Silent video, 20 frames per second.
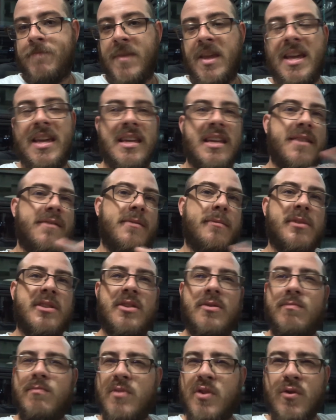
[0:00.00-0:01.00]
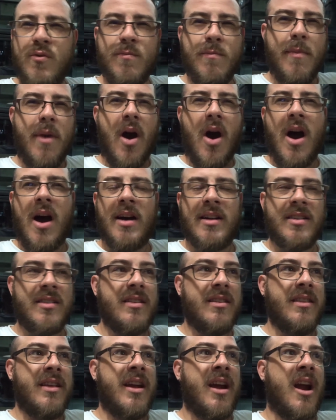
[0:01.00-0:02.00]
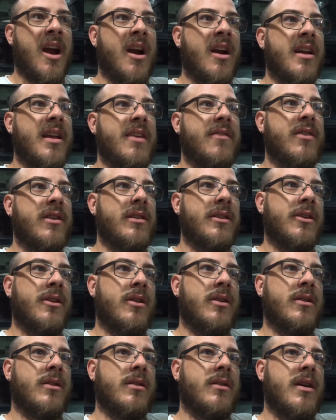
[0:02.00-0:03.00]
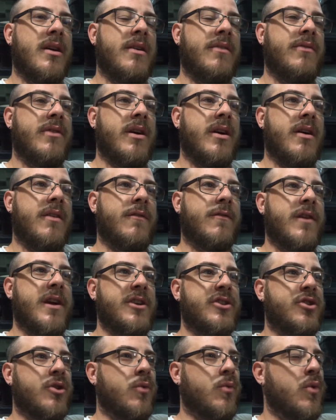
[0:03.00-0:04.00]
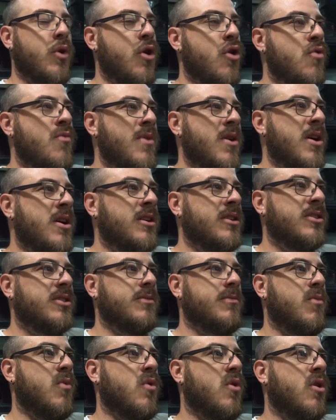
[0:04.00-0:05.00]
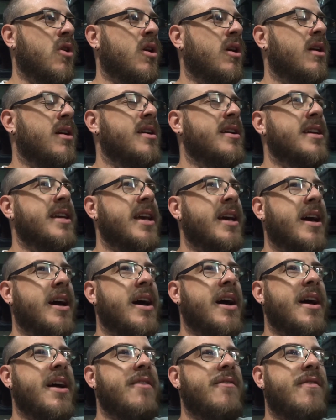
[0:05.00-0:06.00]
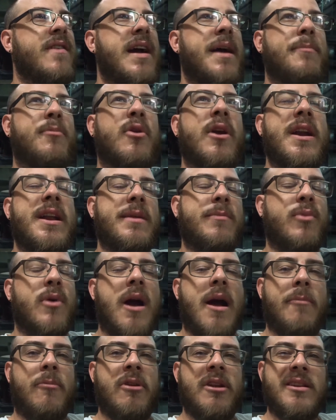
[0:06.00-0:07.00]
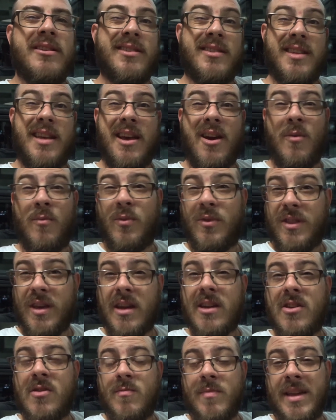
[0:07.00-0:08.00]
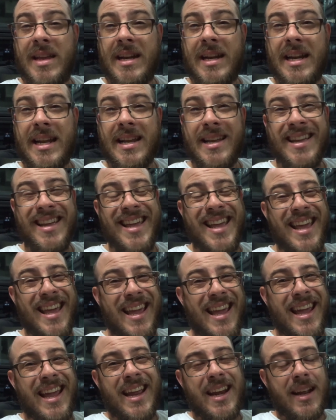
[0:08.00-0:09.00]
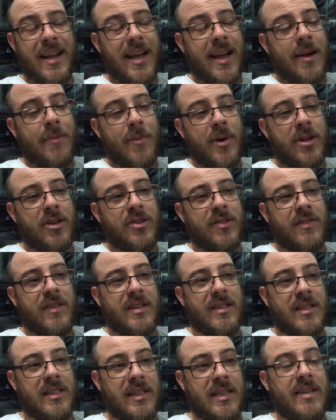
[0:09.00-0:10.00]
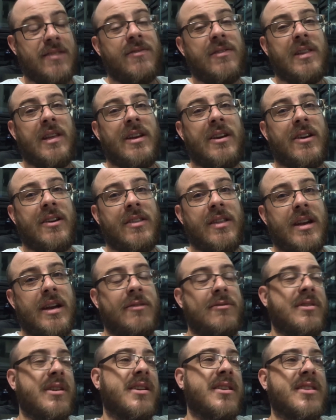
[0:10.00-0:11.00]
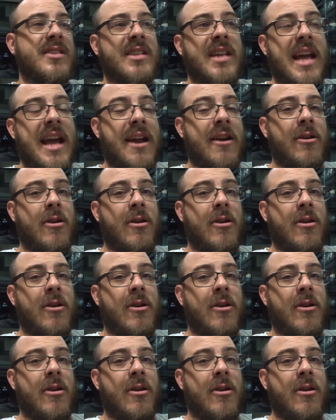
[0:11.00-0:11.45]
give them some new moss in there, give it a little of a fresh aroma, some more evaporating properties, help with that humidity. And I got a bunch of this leaf litter that I was going to scatter